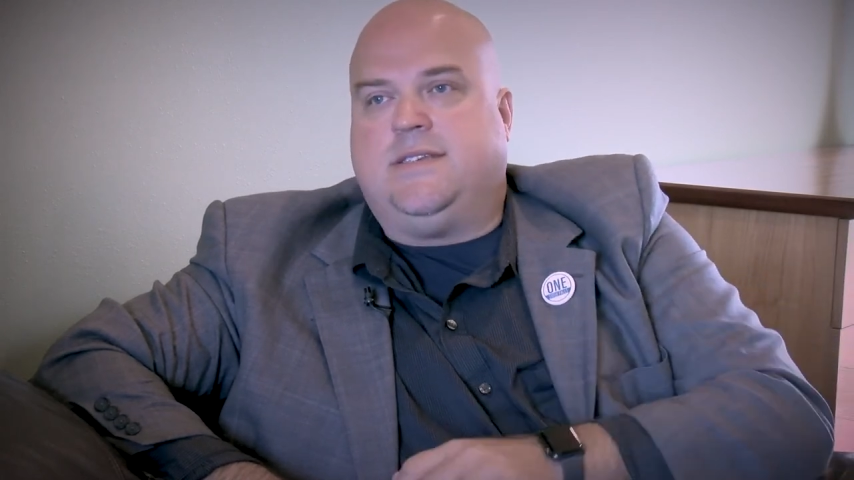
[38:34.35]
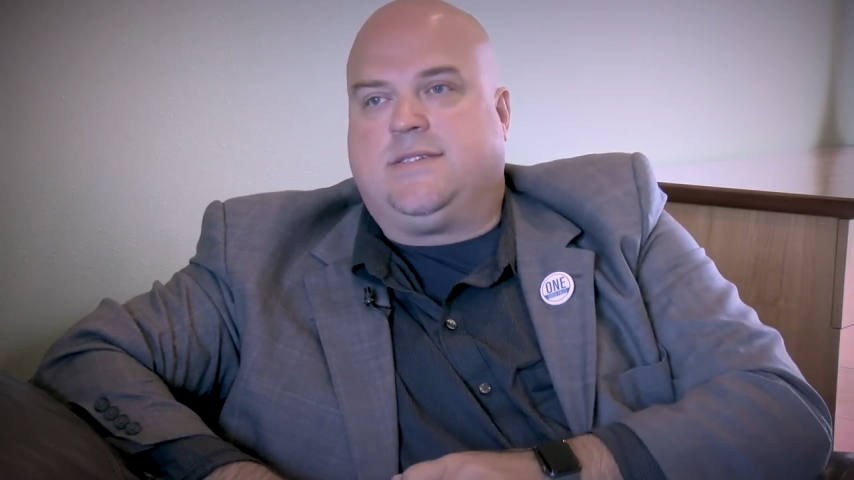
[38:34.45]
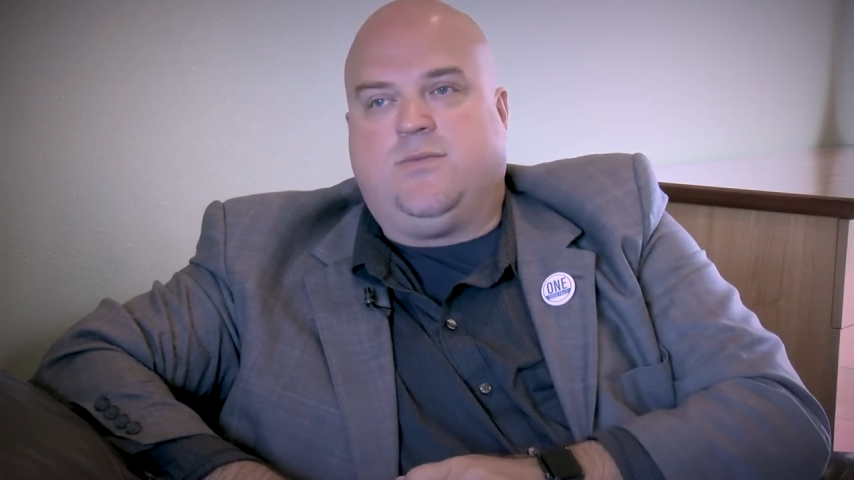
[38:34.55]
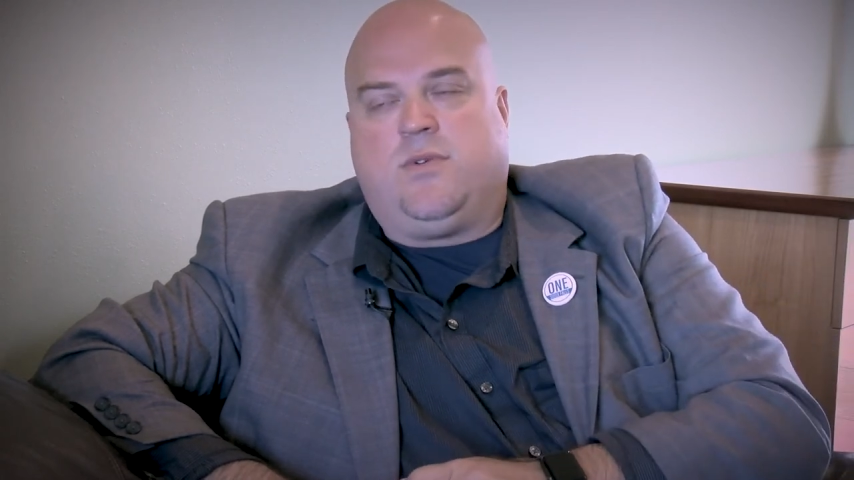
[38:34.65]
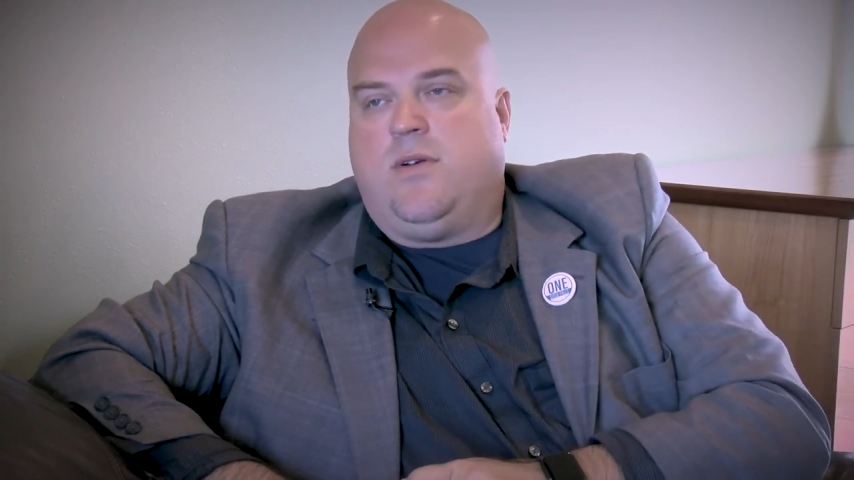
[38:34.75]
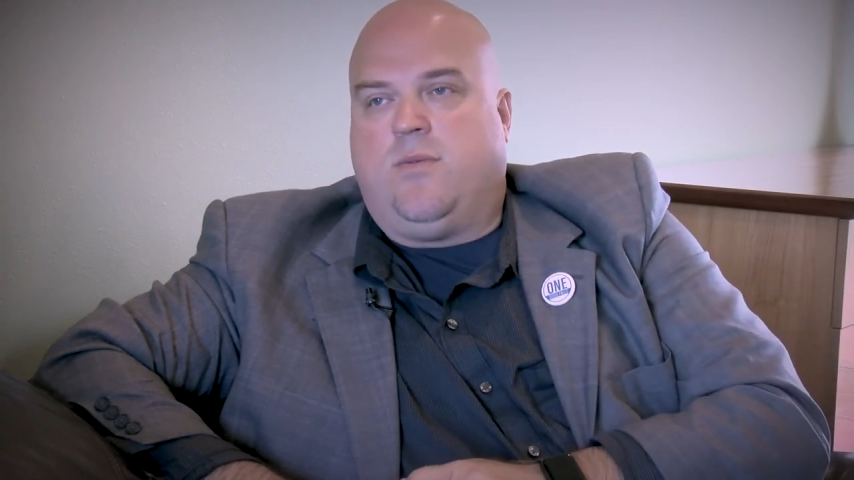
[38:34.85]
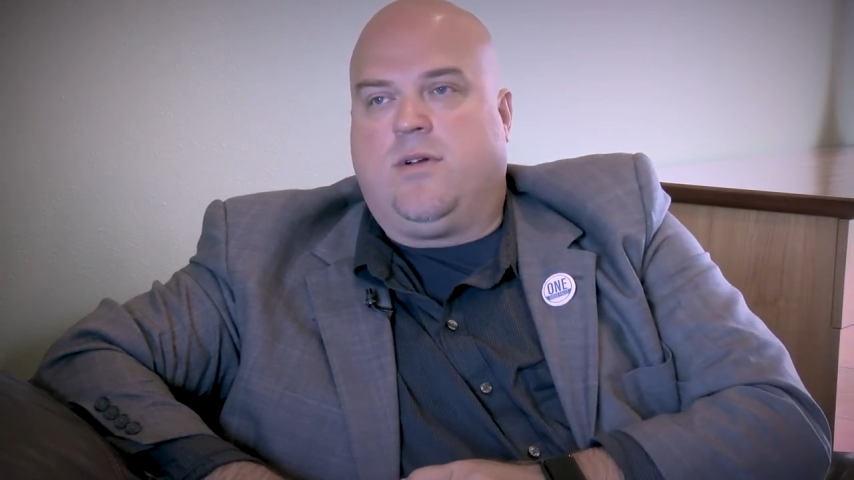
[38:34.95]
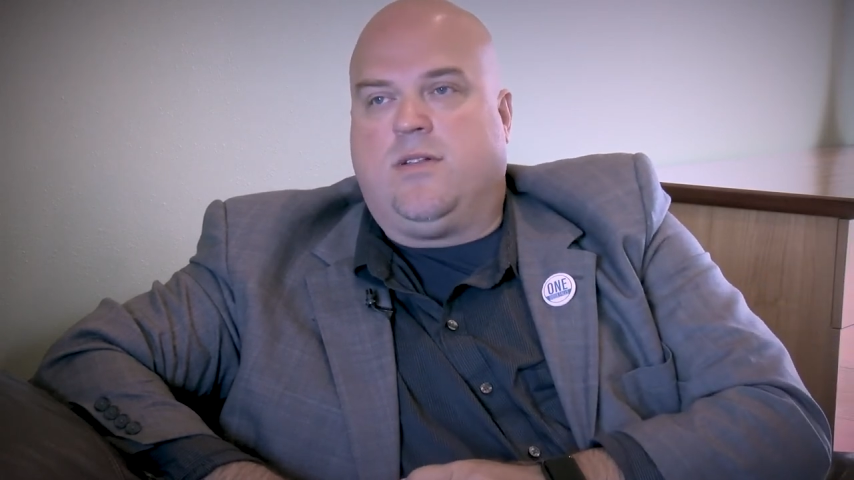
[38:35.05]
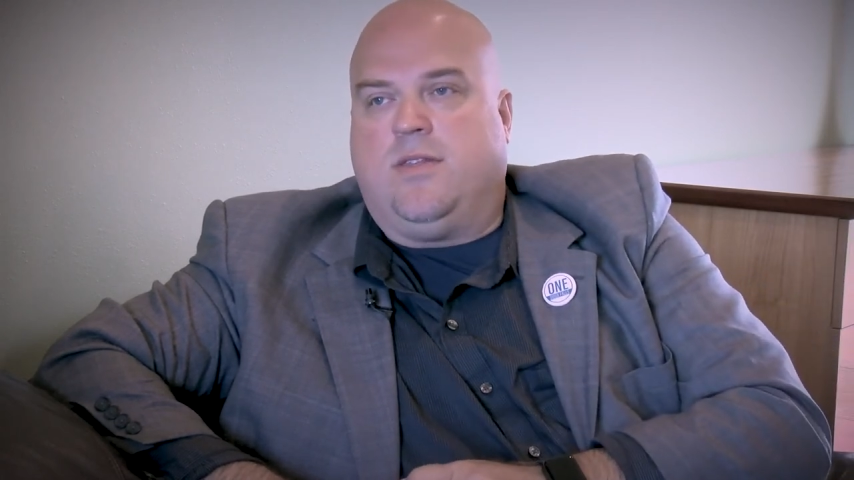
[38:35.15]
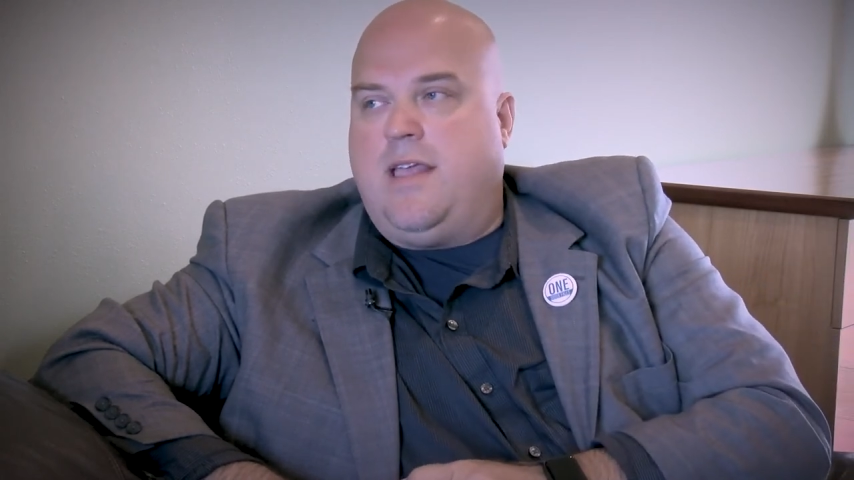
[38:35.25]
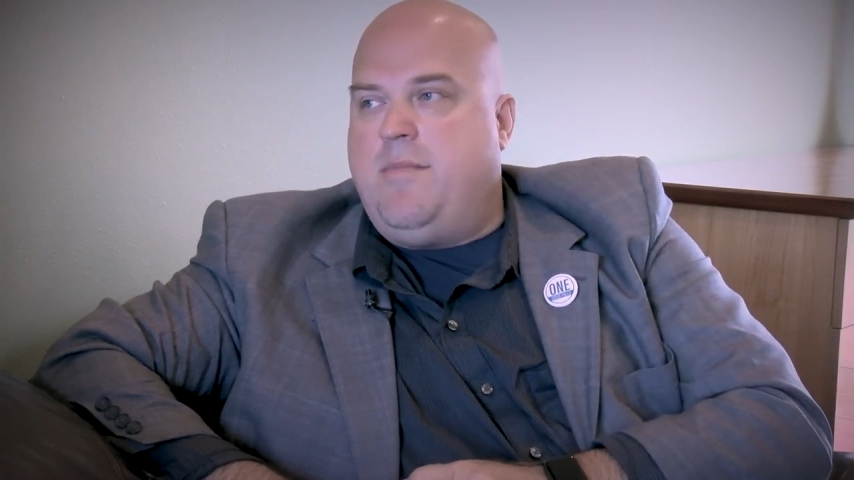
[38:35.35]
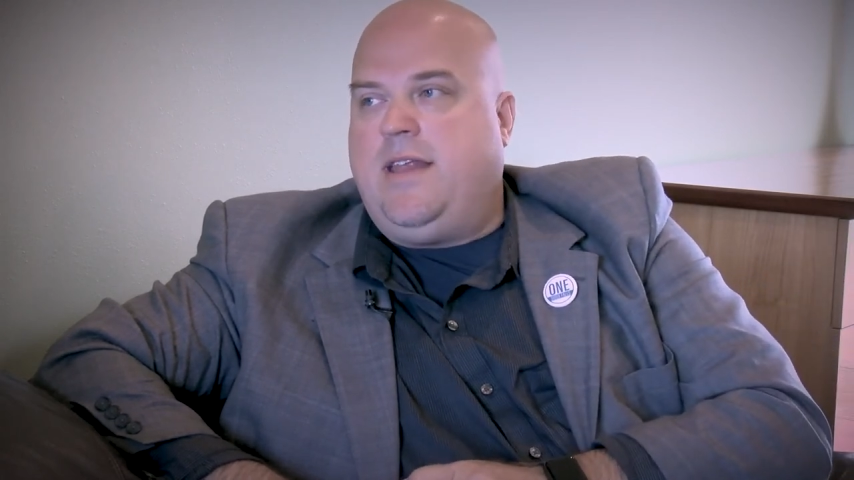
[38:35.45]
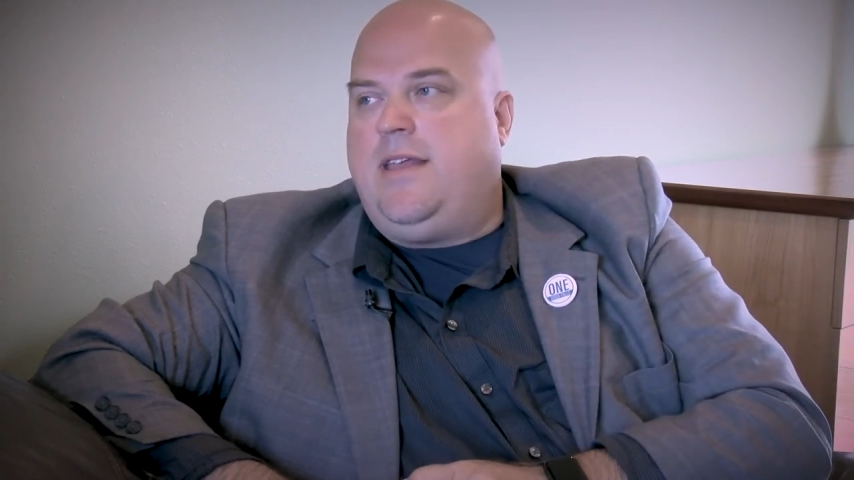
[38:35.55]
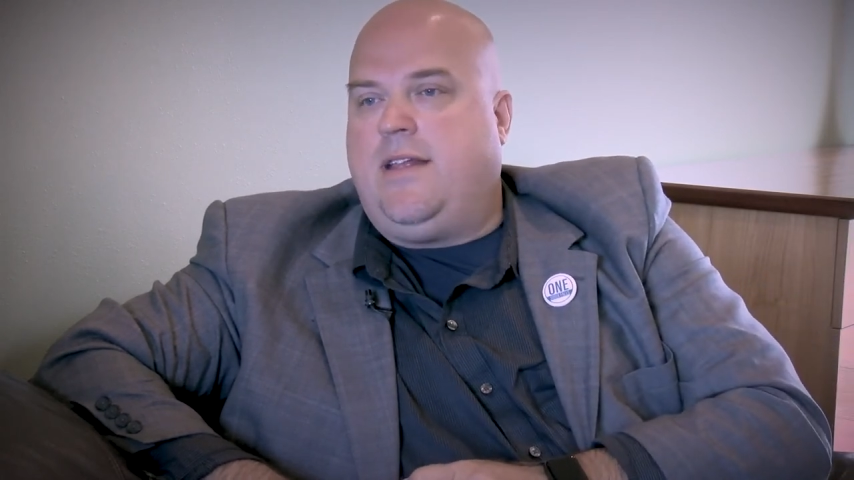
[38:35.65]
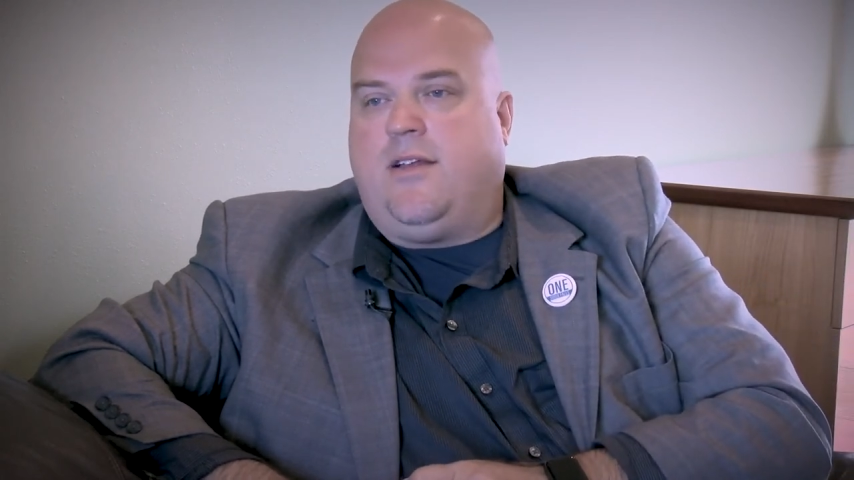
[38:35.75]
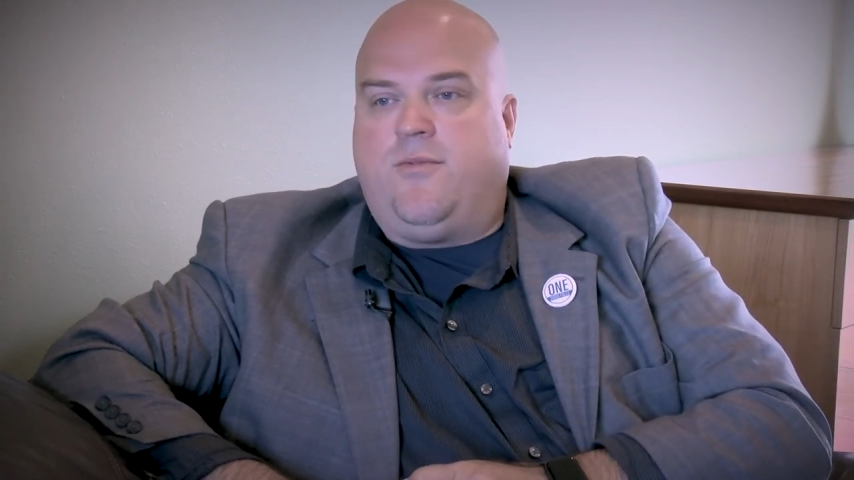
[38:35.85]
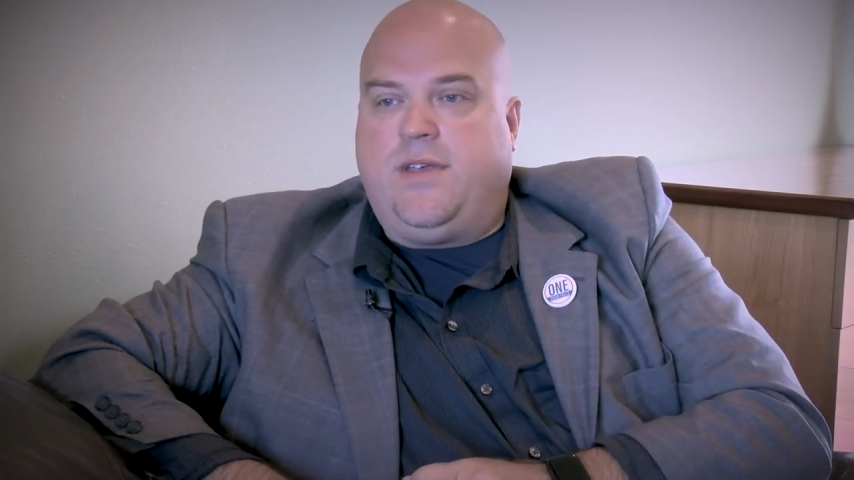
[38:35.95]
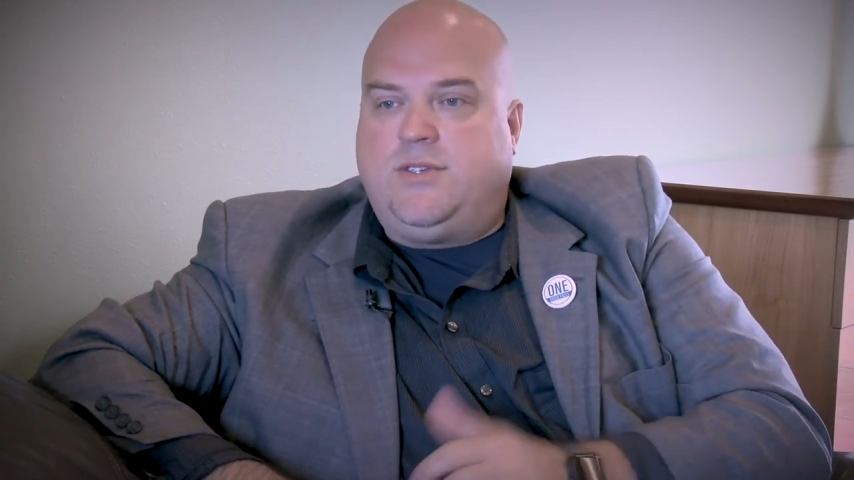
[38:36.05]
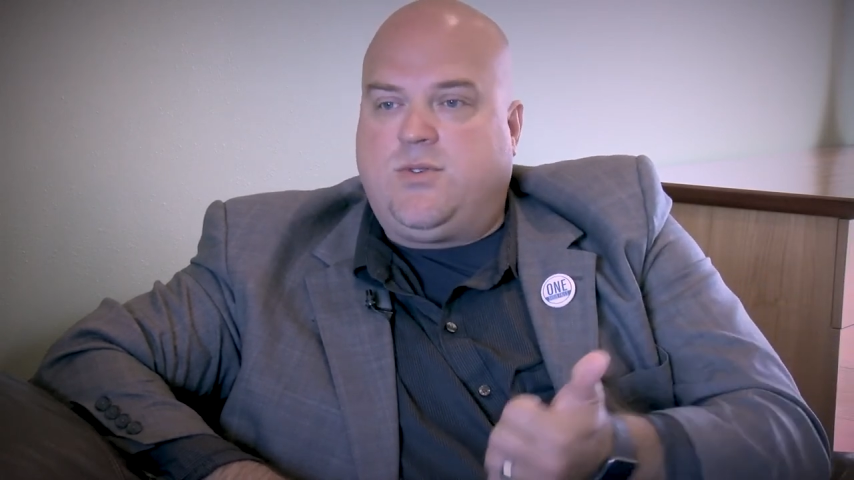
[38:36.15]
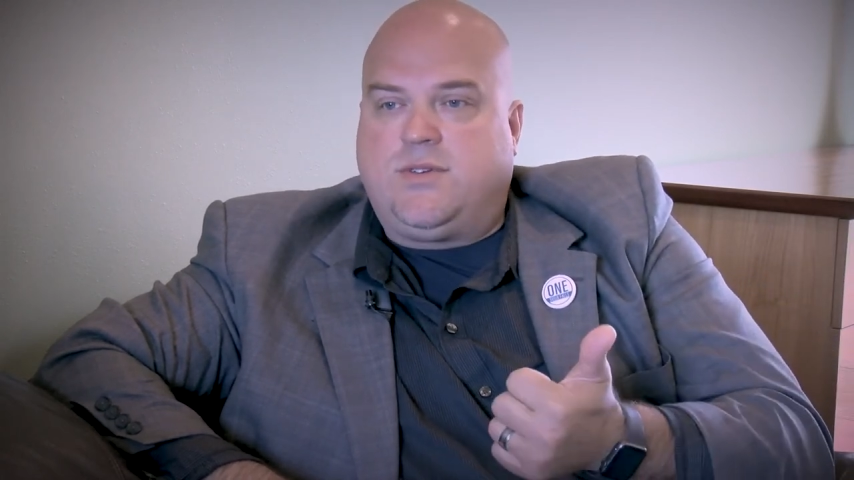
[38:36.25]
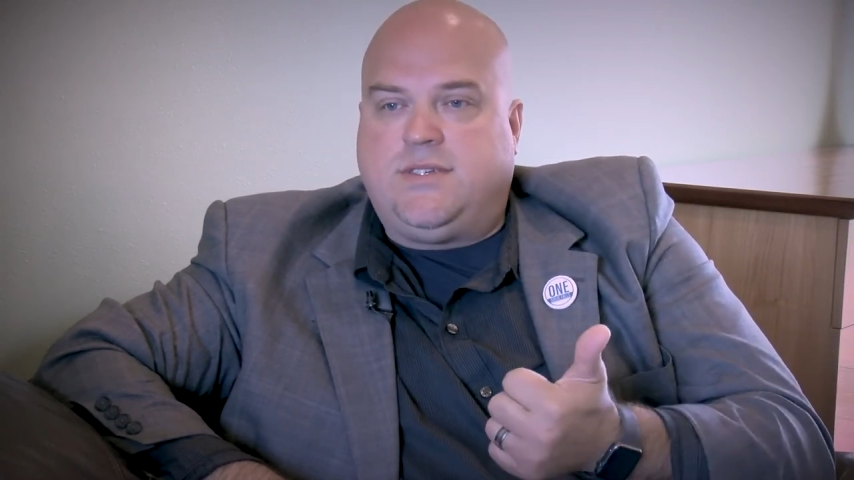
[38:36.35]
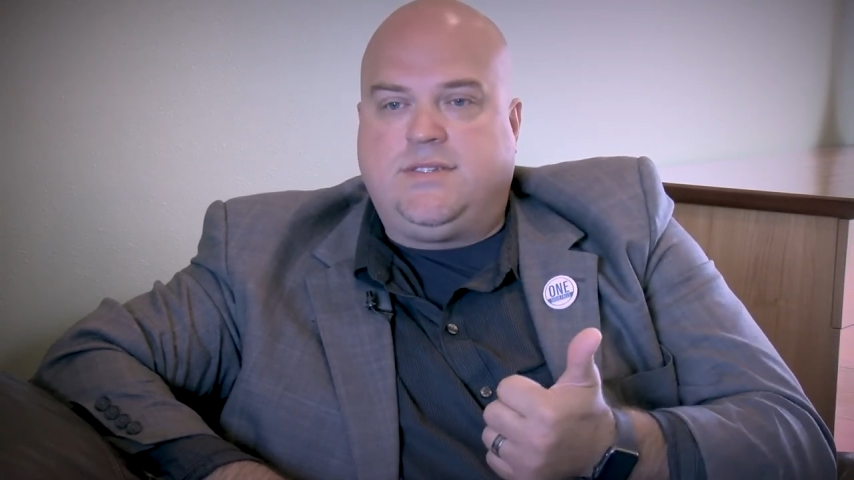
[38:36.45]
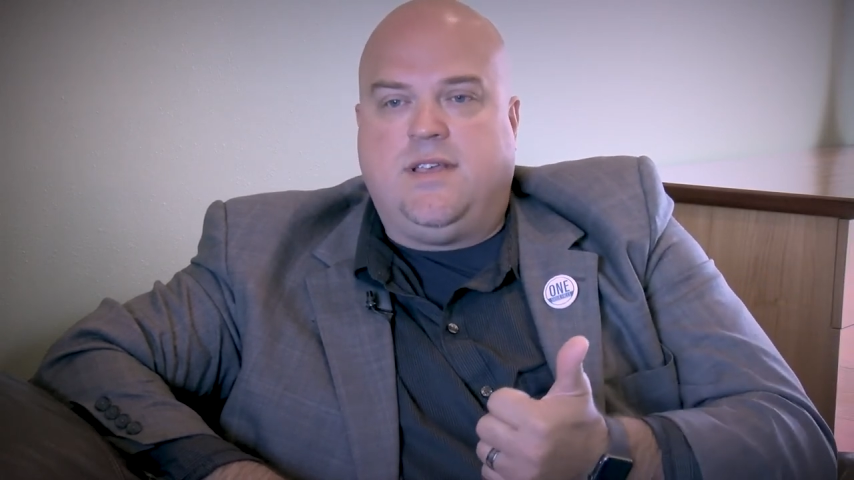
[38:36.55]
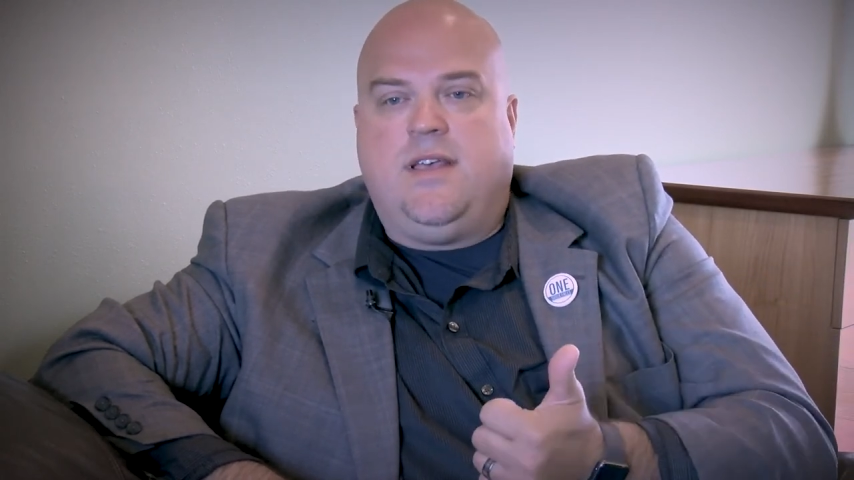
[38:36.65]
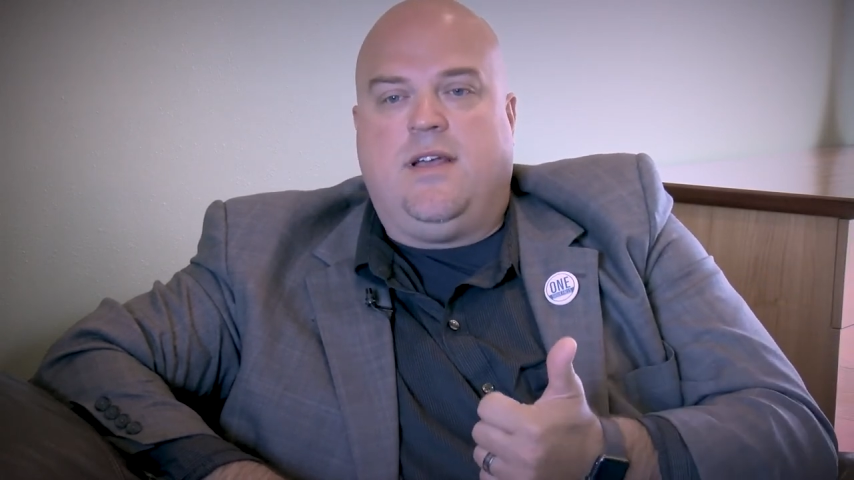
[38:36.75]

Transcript: Is we're, we're, limited on resources,